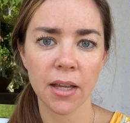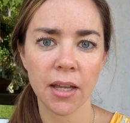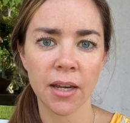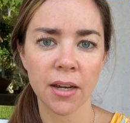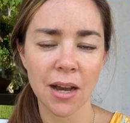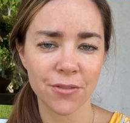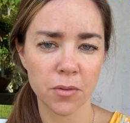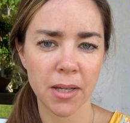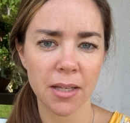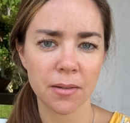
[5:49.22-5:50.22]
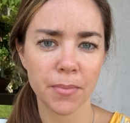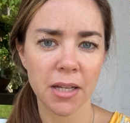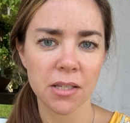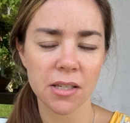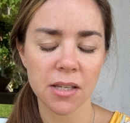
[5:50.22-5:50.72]
in government,
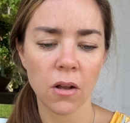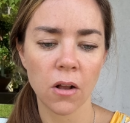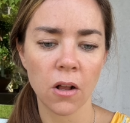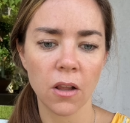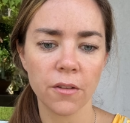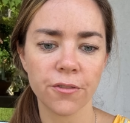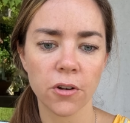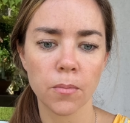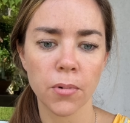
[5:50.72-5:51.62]
because all of her